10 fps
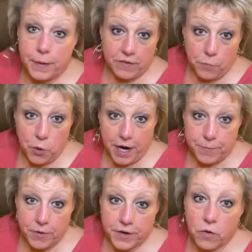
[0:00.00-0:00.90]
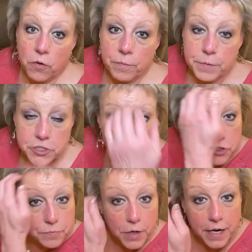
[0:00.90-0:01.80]
have a primer at home, but you
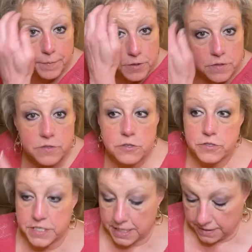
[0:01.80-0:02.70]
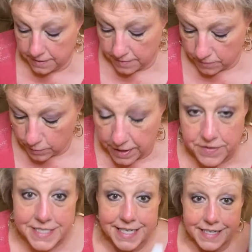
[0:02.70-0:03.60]
should prime your skin. We have a
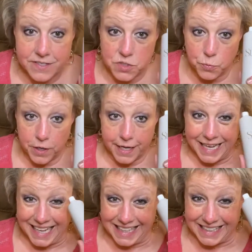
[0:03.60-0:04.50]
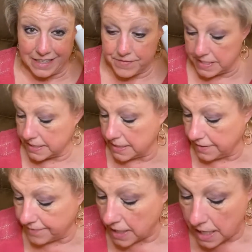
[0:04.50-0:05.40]
setting spray. I love this
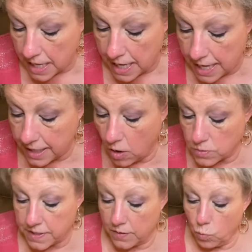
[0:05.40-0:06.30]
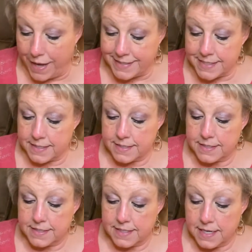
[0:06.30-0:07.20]
stuff. It goes on wet.
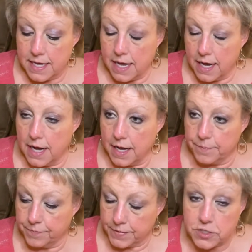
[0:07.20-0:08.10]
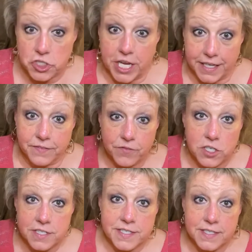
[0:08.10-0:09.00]
You shake it
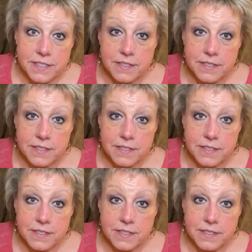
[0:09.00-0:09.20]
first,